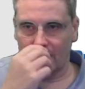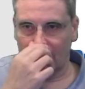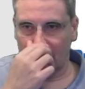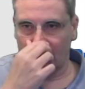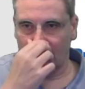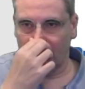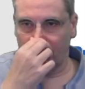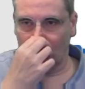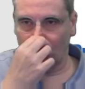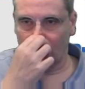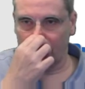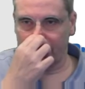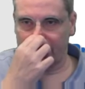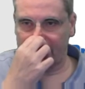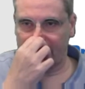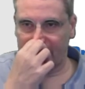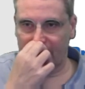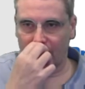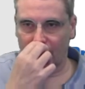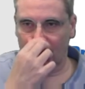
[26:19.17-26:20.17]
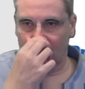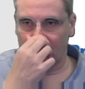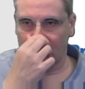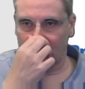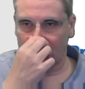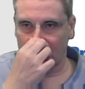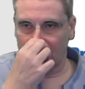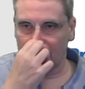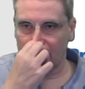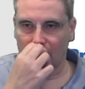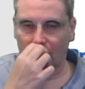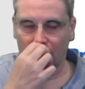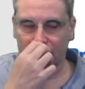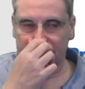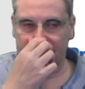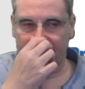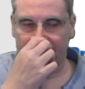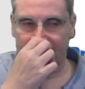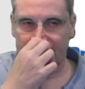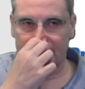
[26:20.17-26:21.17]
all of that
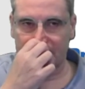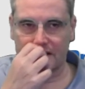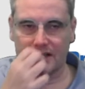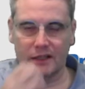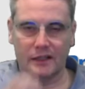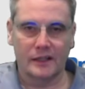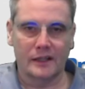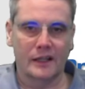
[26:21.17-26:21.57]
content.